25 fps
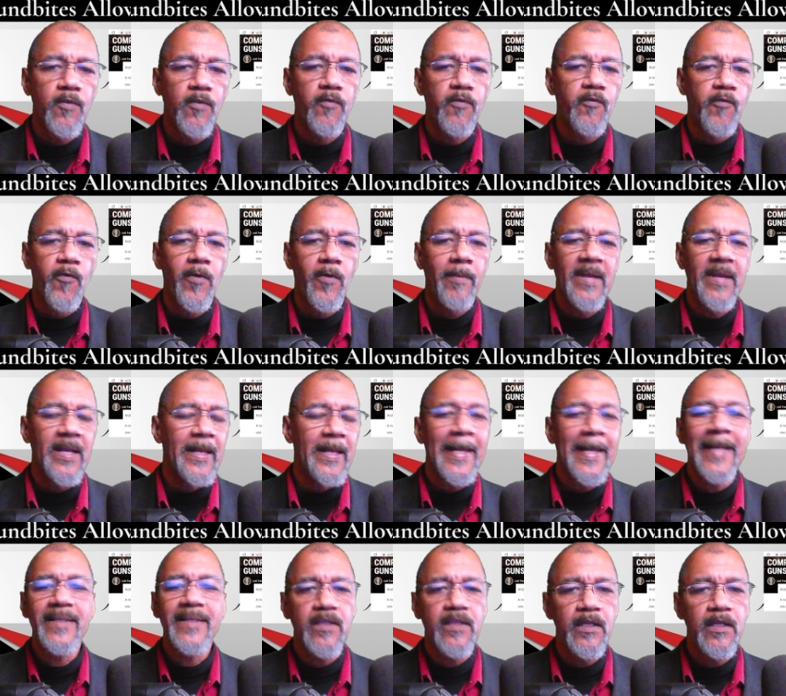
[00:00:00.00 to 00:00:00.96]
from
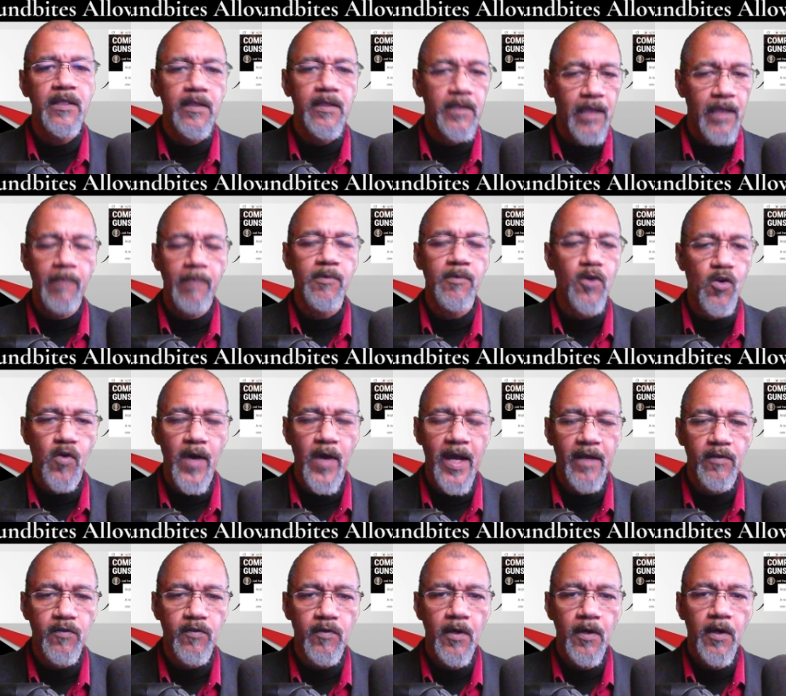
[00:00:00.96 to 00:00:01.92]
elected
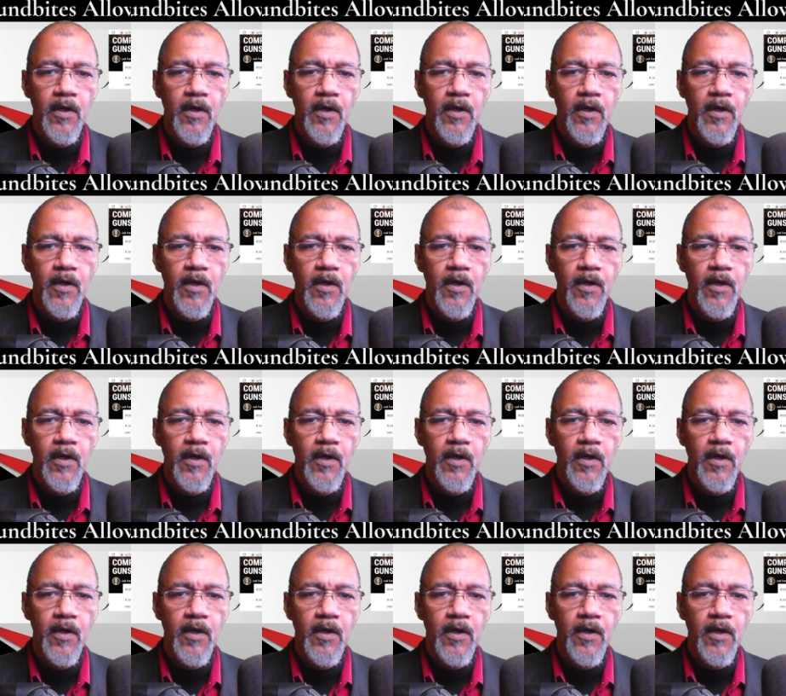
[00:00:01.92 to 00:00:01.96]
Democrats.